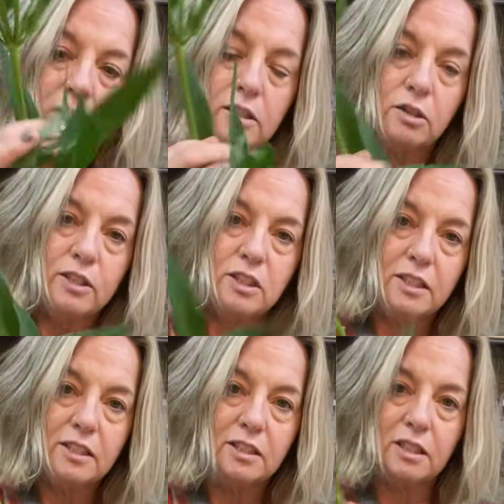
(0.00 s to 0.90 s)
So I
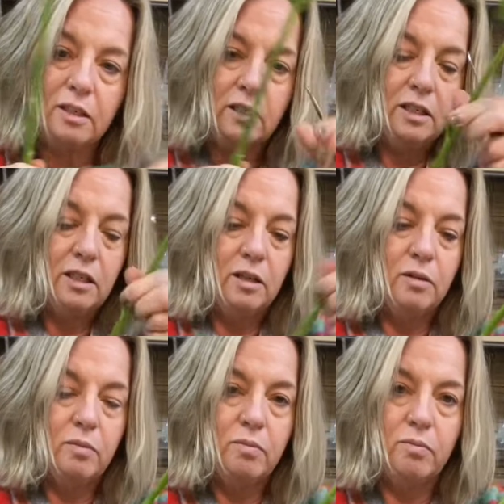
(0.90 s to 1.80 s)
just
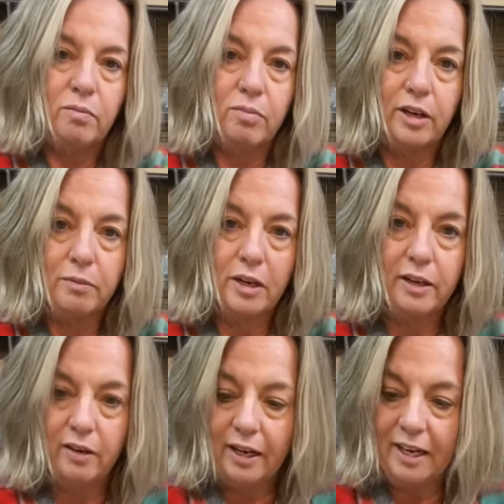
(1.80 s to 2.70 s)
bring
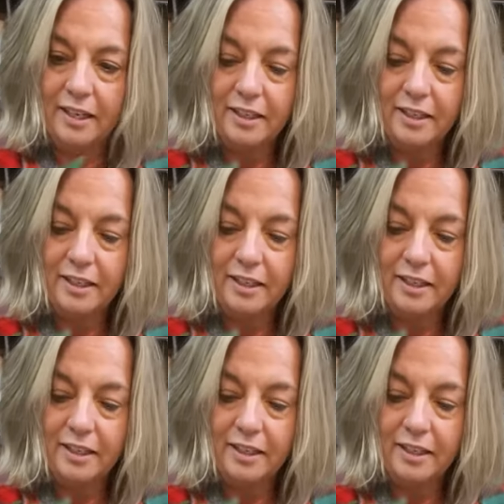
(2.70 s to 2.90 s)
my hand